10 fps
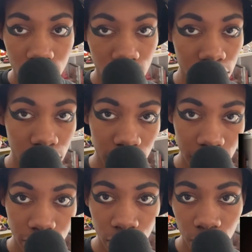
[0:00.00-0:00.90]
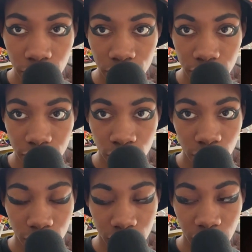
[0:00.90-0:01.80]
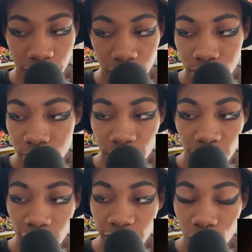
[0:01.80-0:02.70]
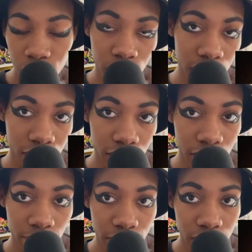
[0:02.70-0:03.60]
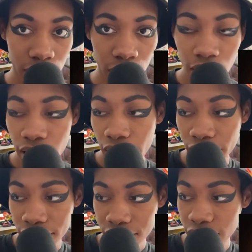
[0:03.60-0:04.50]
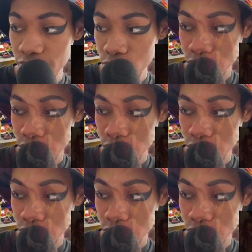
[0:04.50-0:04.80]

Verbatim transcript: this is Let's Go Rider Kick 2011. This was the very first release that they ever did. And if you look